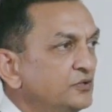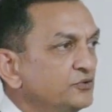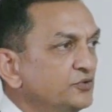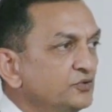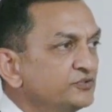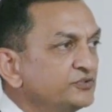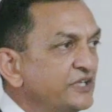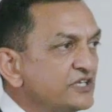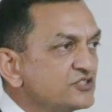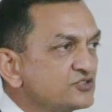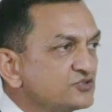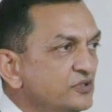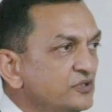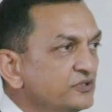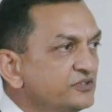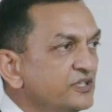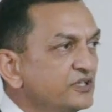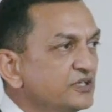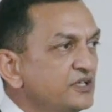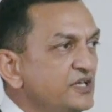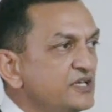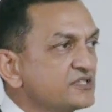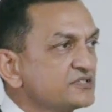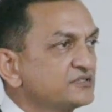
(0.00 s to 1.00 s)
No, that's not
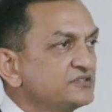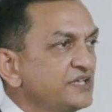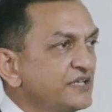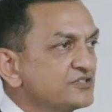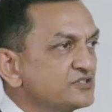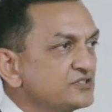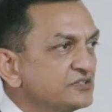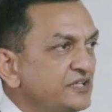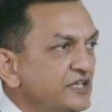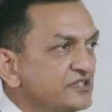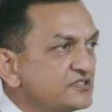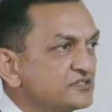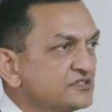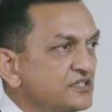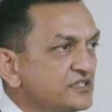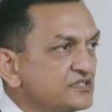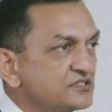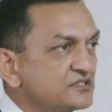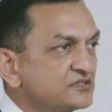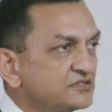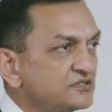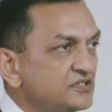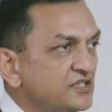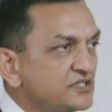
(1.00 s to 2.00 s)
the case.
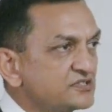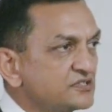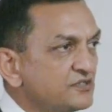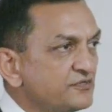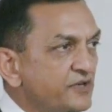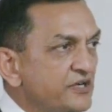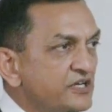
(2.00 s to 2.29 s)
That's the